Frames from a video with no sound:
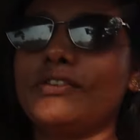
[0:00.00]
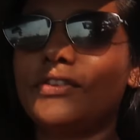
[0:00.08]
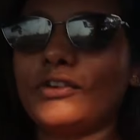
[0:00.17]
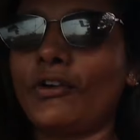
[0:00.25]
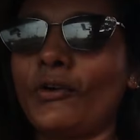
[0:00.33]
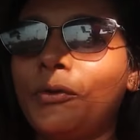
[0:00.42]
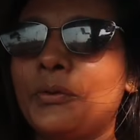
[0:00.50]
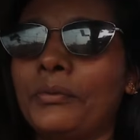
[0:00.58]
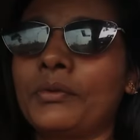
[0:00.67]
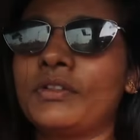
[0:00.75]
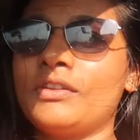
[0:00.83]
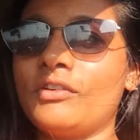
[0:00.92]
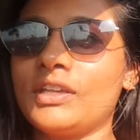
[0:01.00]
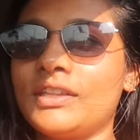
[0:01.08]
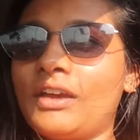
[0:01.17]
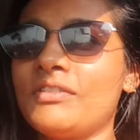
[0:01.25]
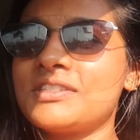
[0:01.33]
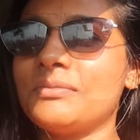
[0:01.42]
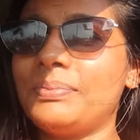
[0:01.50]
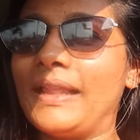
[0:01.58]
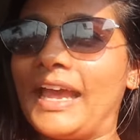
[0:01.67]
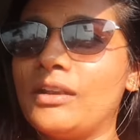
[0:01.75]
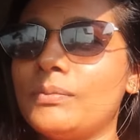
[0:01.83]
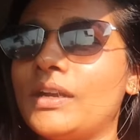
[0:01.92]
so the, that was the
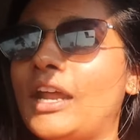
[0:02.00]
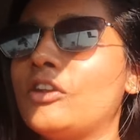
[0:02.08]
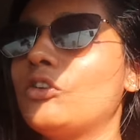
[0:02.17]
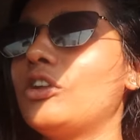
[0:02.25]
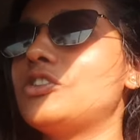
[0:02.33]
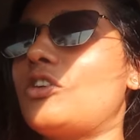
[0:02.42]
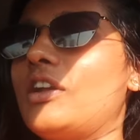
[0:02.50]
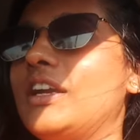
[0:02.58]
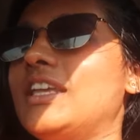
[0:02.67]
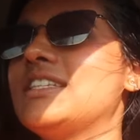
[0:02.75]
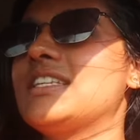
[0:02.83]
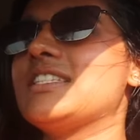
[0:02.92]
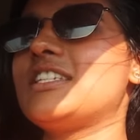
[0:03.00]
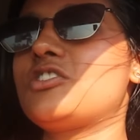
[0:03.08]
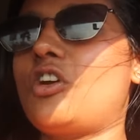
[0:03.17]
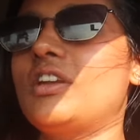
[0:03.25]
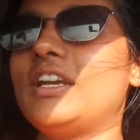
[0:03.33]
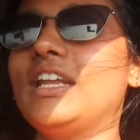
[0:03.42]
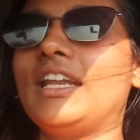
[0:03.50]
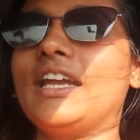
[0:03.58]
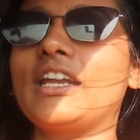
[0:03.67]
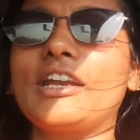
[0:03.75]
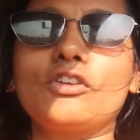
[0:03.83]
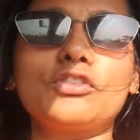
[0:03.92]
plan, but I don't know. It's already since it's already
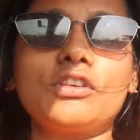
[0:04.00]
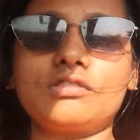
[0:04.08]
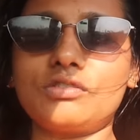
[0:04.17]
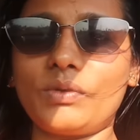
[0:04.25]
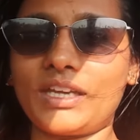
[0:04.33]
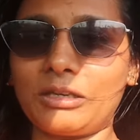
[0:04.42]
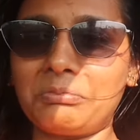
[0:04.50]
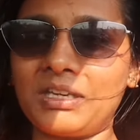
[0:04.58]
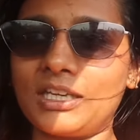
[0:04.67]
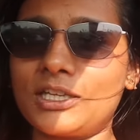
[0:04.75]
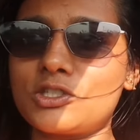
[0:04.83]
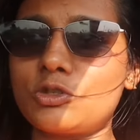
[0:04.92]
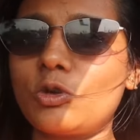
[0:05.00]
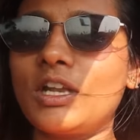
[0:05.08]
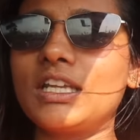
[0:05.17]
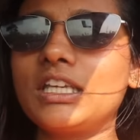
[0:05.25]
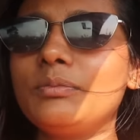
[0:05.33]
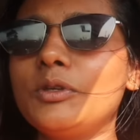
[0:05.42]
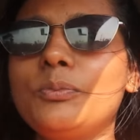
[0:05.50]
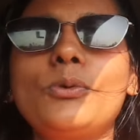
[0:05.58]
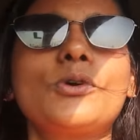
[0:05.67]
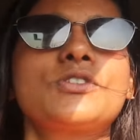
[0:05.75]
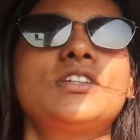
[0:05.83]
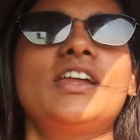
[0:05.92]
late. I don't think so. We can make it. So I'll keep you
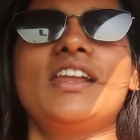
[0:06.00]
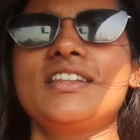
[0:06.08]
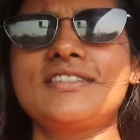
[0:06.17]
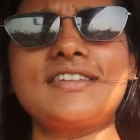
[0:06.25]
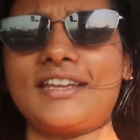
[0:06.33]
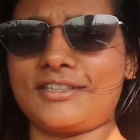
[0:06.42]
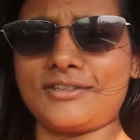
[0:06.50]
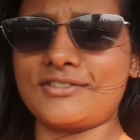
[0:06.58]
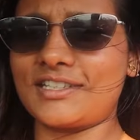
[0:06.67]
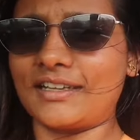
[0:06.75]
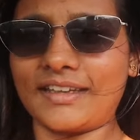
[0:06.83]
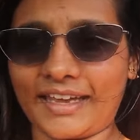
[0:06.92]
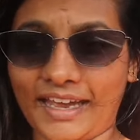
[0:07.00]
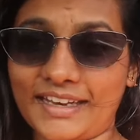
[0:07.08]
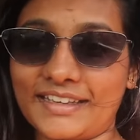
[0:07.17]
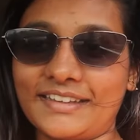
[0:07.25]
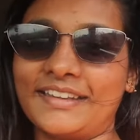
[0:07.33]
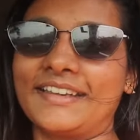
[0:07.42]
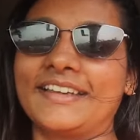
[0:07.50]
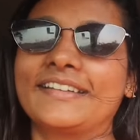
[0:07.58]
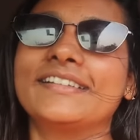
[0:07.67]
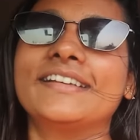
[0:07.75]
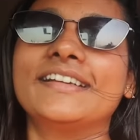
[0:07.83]
posted and stay tuned till the end.